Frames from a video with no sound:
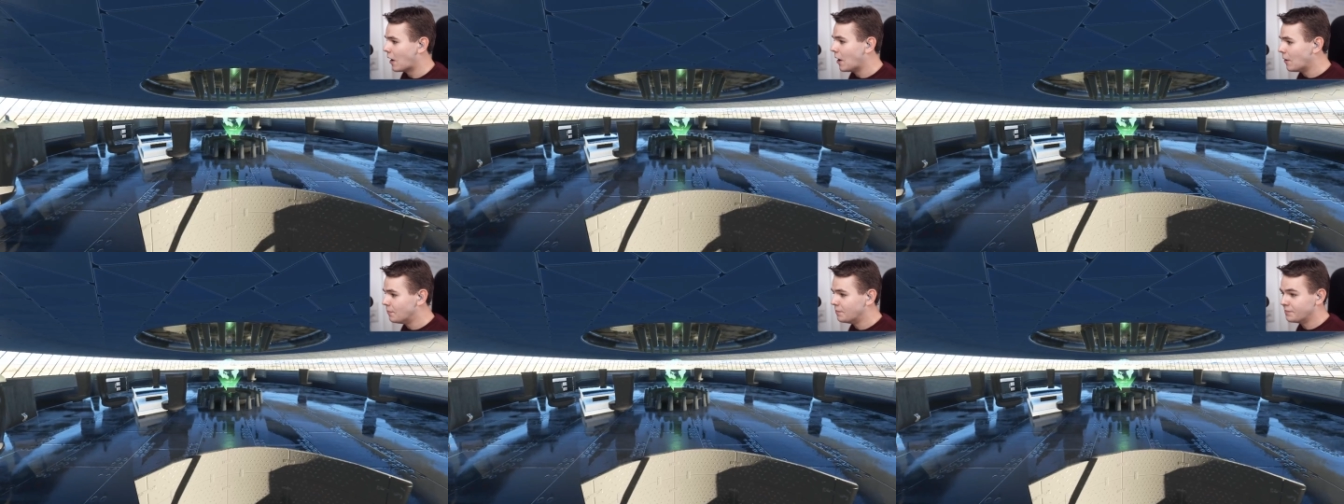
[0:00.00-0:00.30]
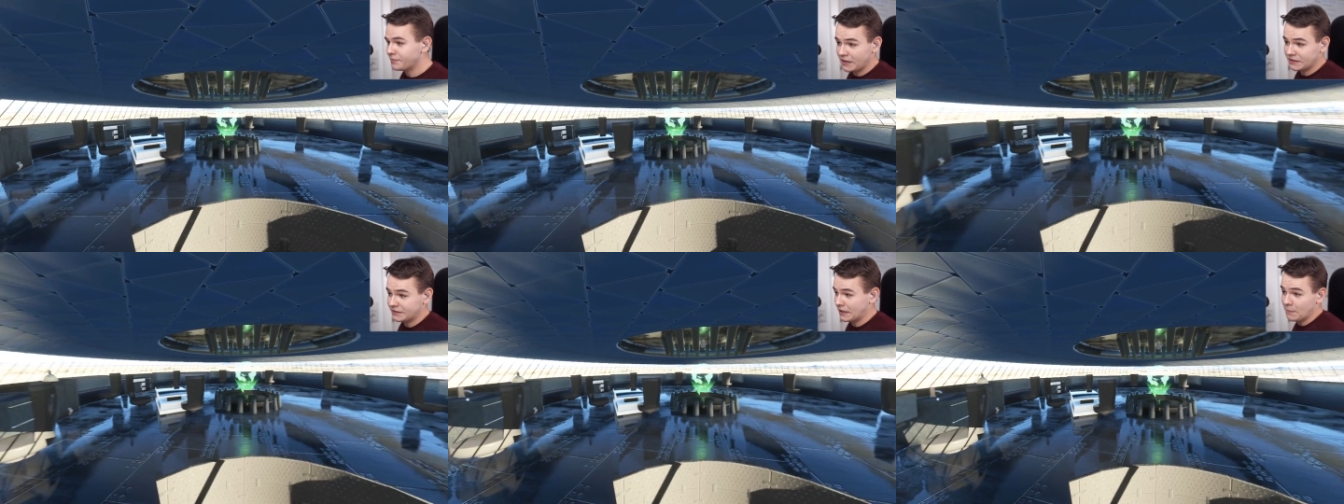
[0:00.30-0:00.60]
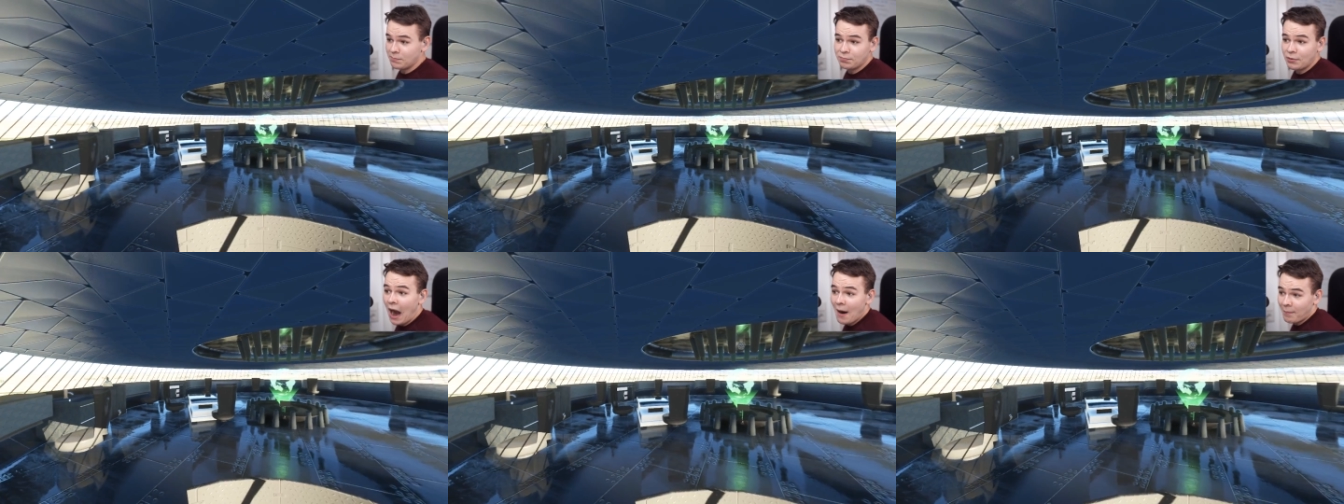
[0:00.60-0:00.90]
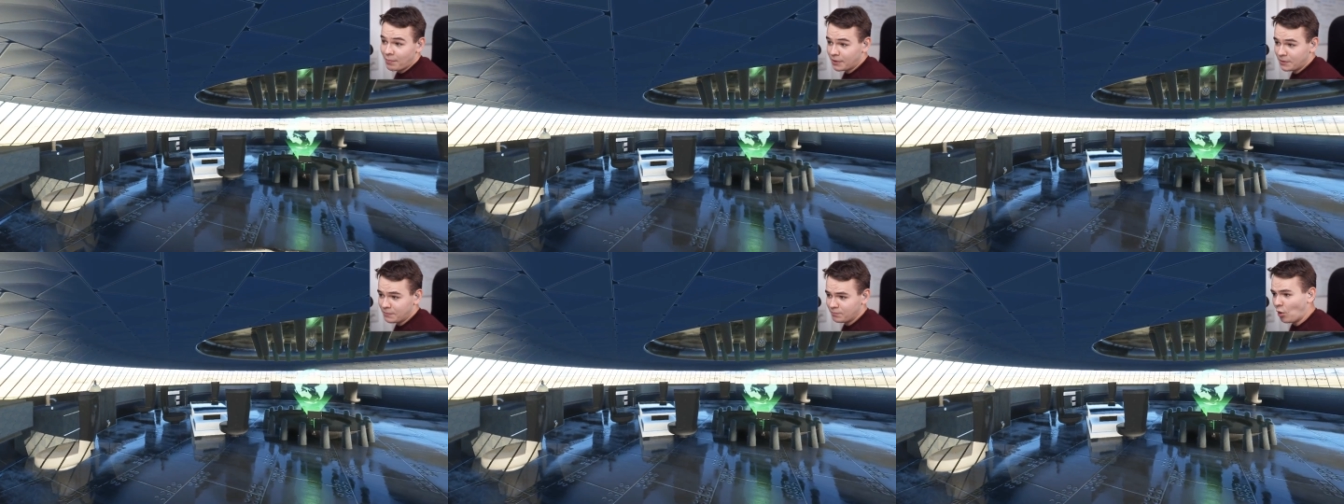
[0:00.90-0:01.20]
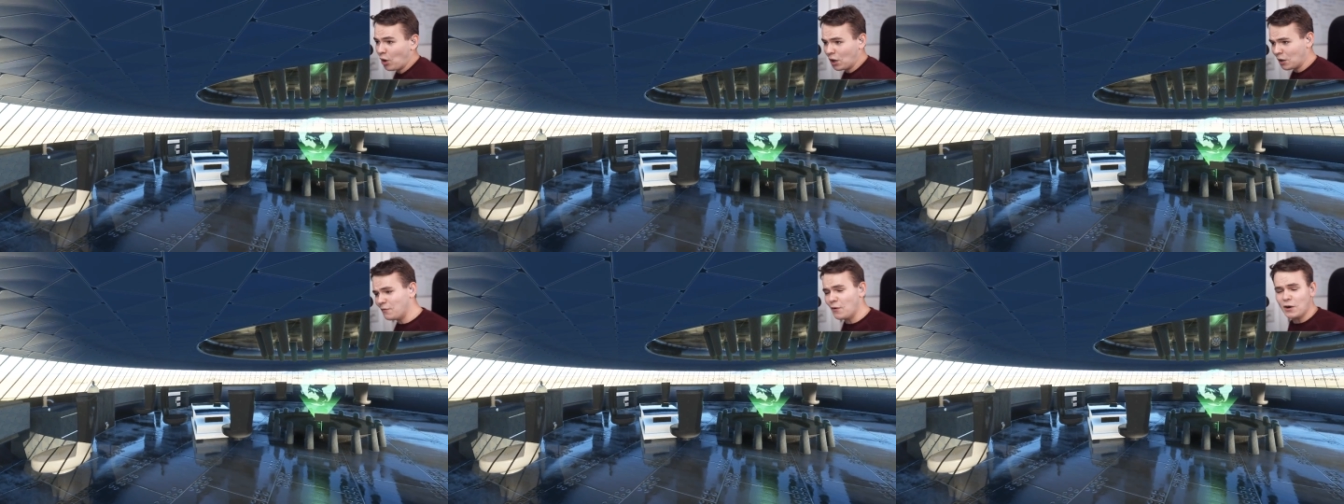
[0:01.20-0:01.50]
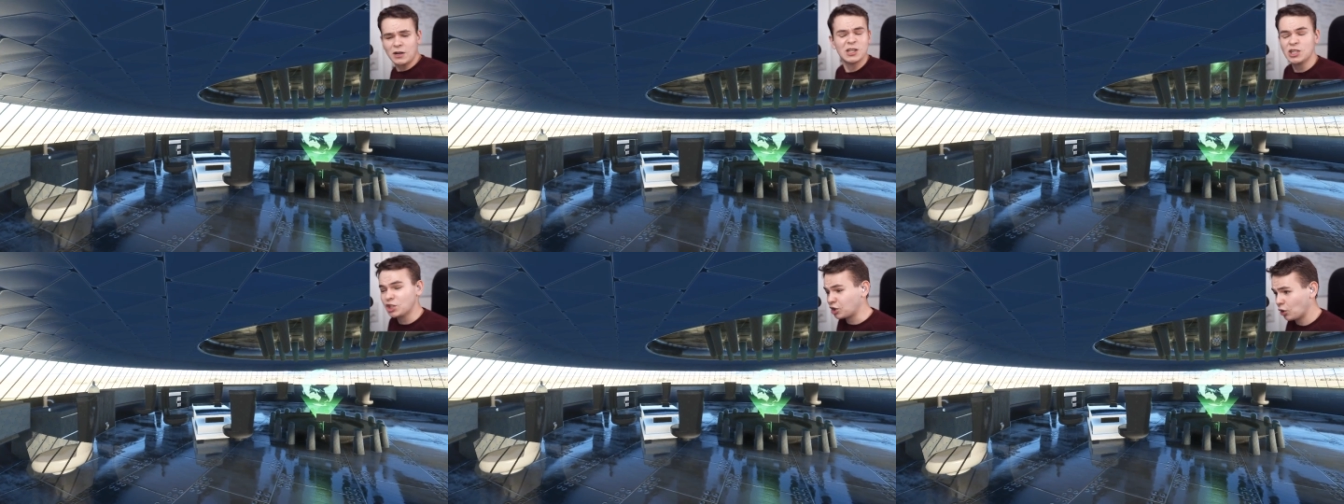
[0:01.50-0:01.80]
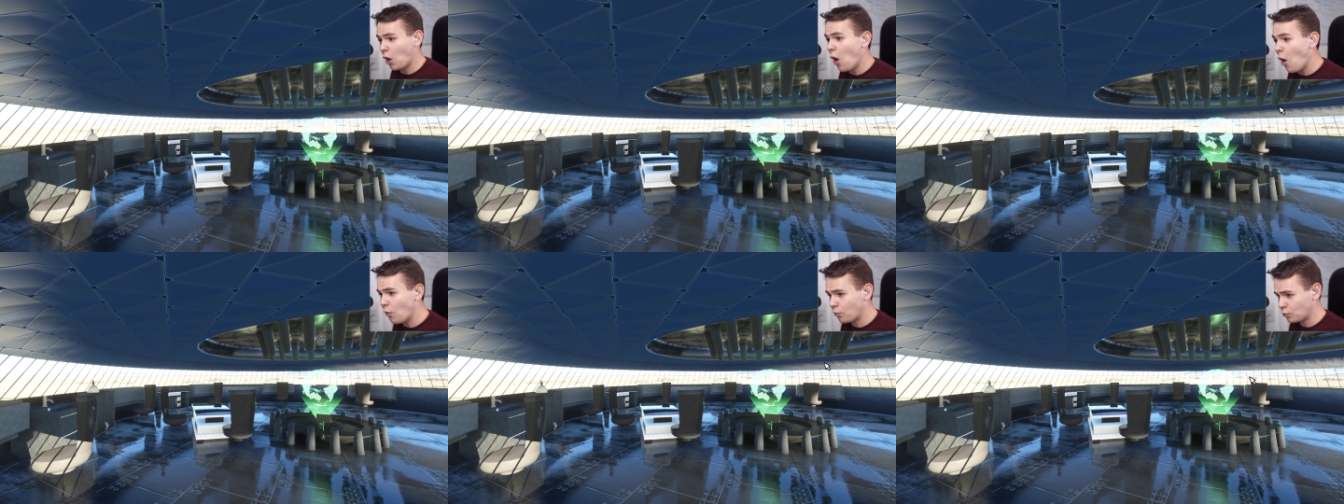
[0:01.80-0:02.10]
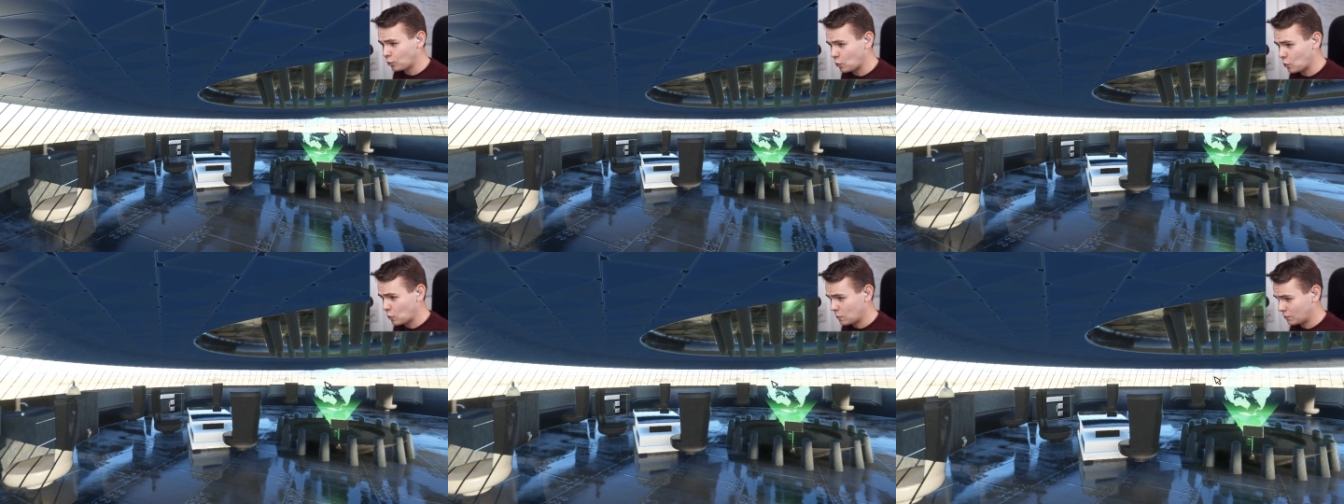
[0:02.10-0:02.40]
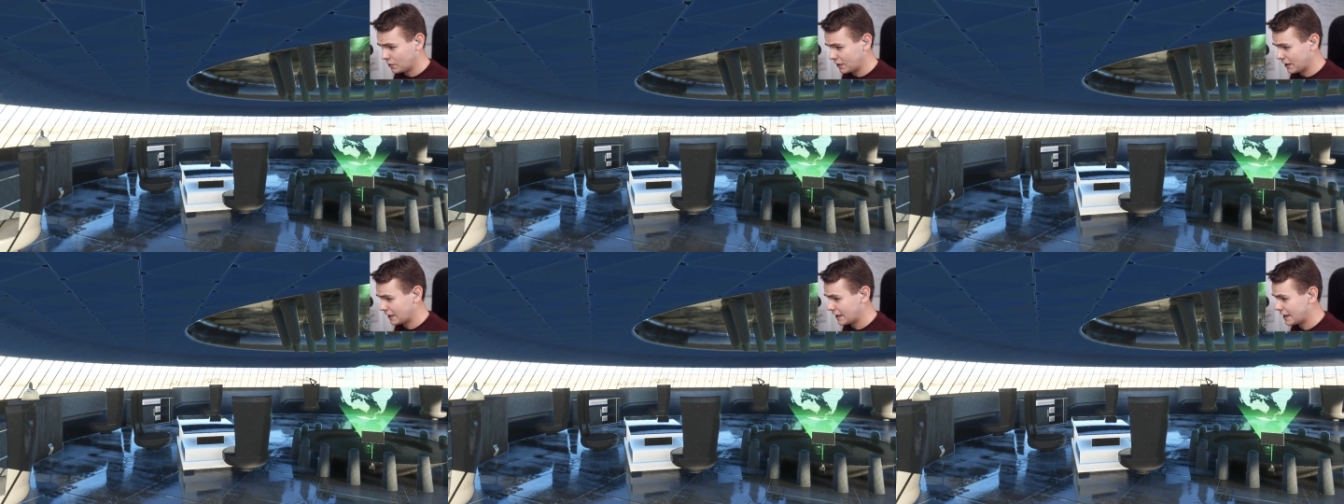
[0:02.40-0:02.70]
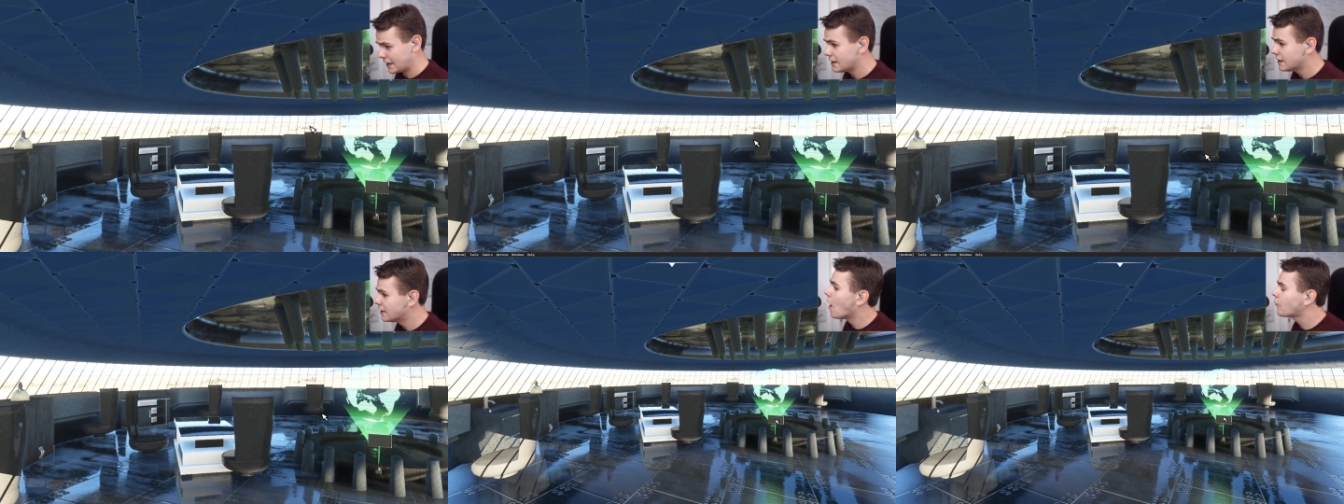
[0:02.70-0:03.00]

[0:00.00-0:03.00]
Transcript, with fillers: well, it's a proper, more of a control room, really.